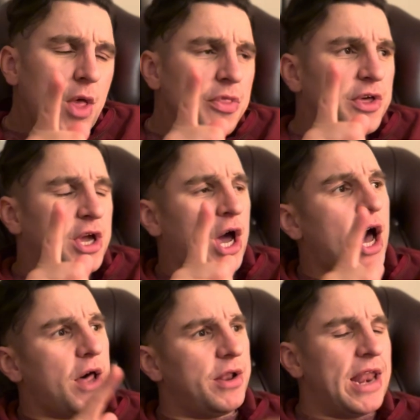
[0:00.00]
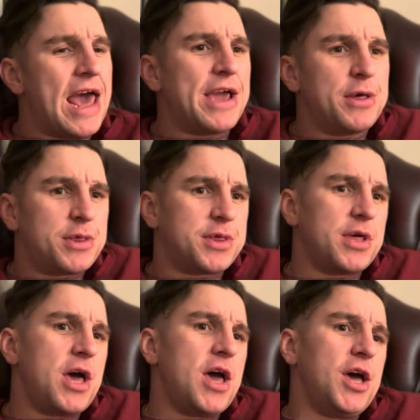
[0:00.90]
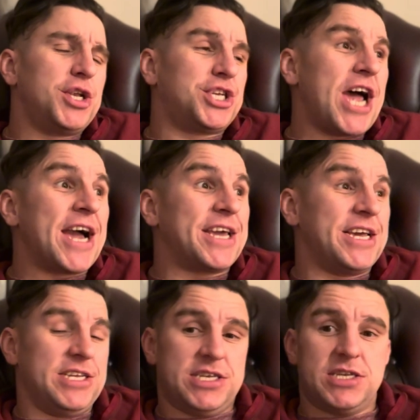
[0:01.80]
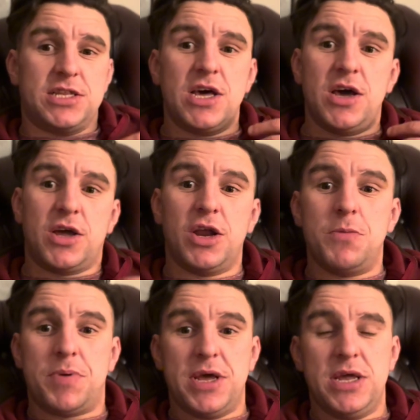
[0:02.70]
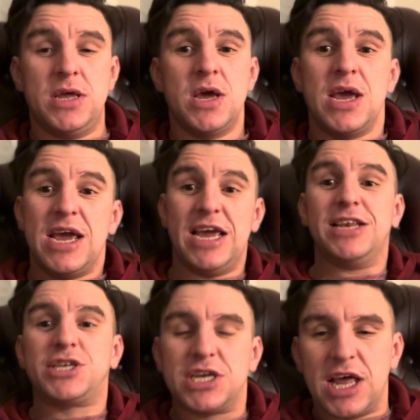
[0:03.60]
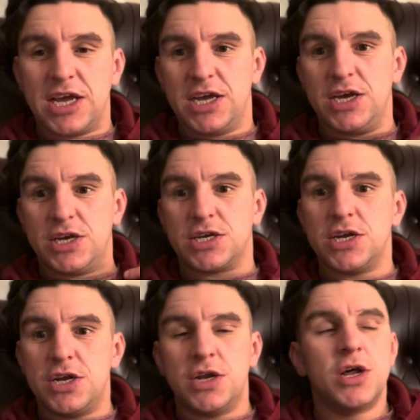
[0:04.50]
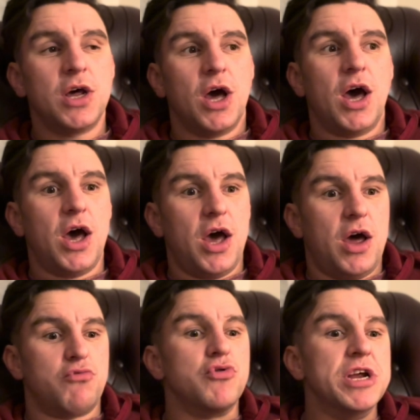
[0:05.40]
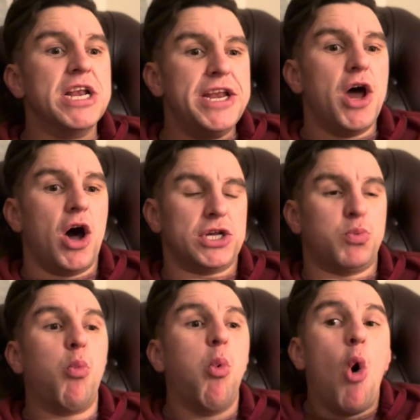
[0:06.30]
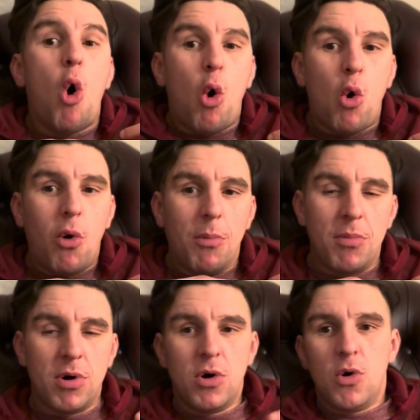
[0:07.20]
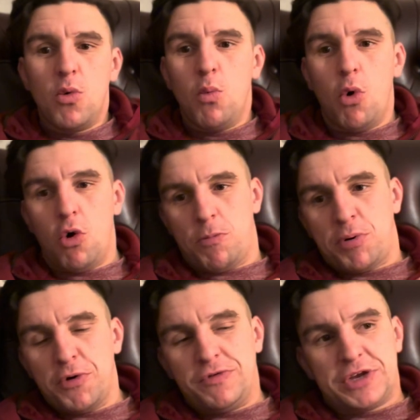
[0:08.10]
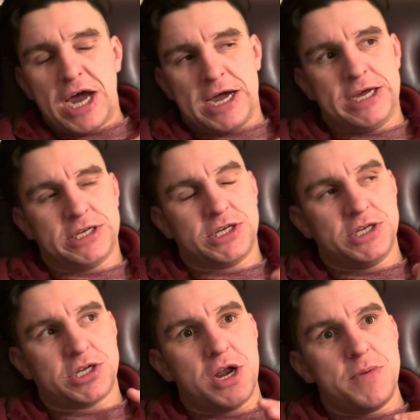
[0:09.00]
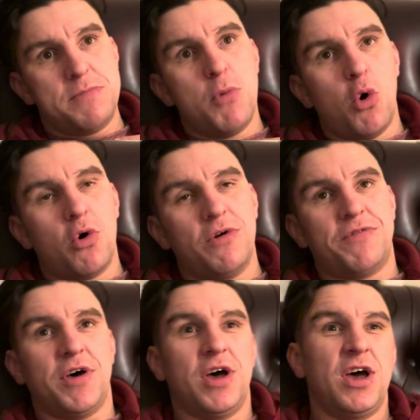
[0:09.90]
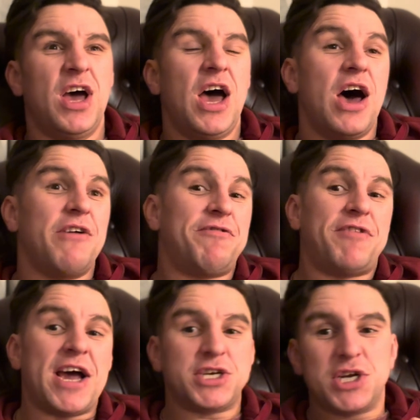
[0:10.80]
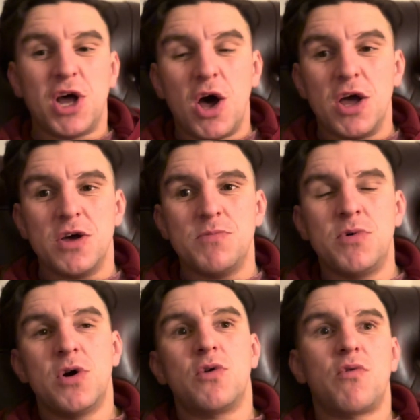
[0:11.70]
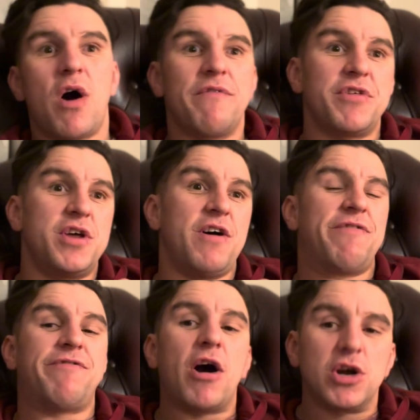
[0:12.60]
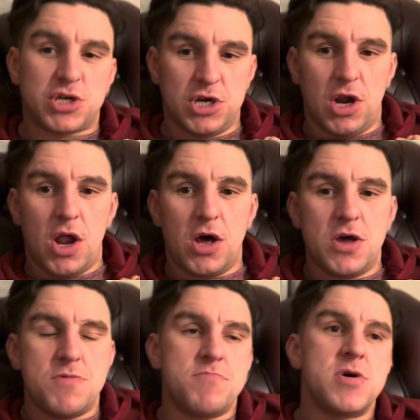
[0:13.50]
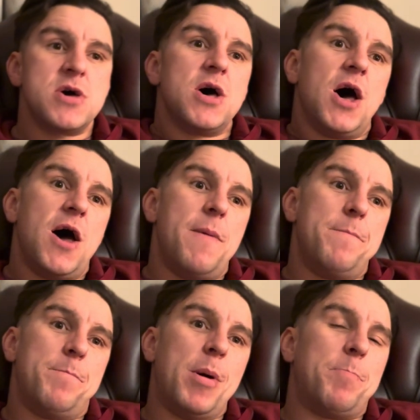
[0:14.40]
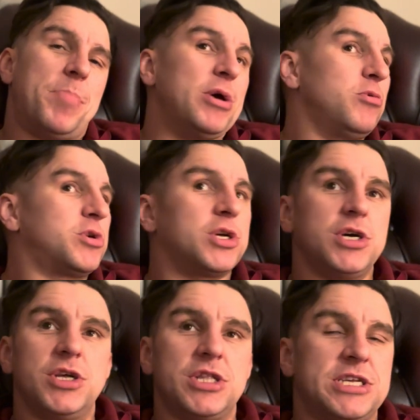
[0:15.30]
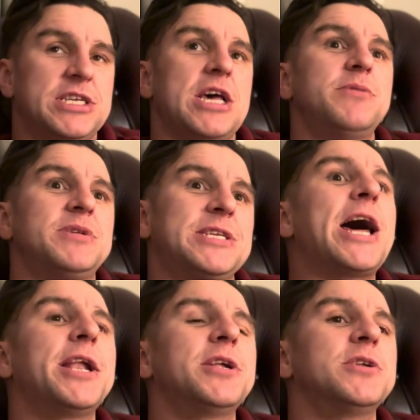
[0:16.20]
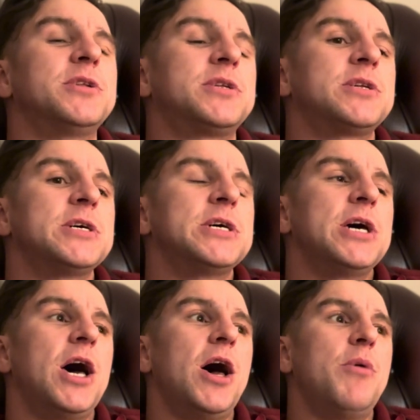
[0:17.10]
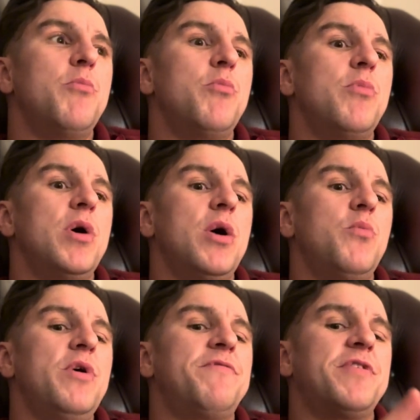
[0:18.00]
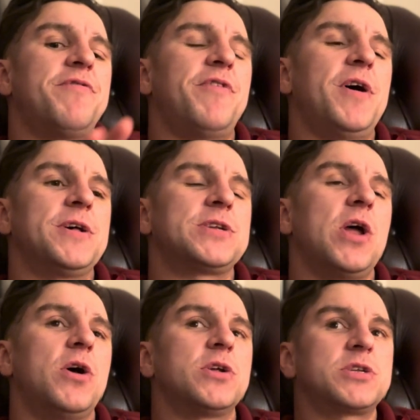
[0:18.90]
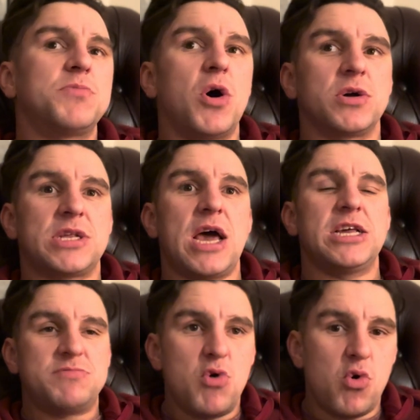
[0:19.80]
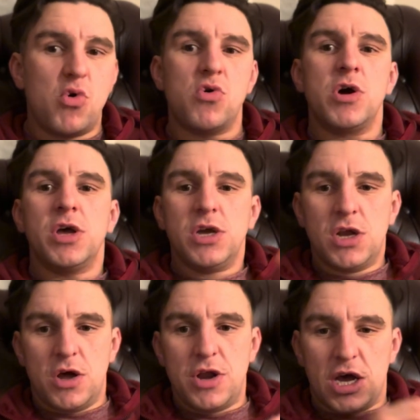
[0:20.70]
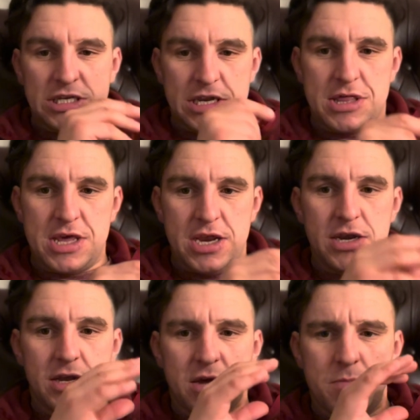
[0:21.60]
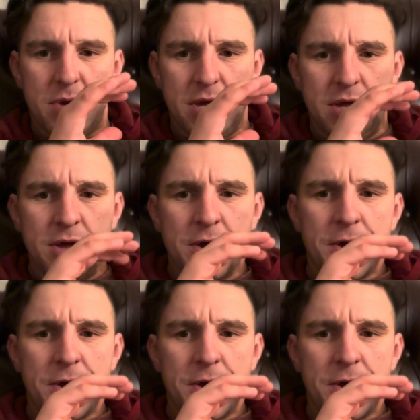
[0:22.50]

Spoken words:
the cut length jackets that are going to be insulated and a really nice, warm, waterproof jacket. So it's going to be more of a fashion item rather than a functional item, but built to the same standards. And with the first line of smocks, that is more, you know, nice and thin, can be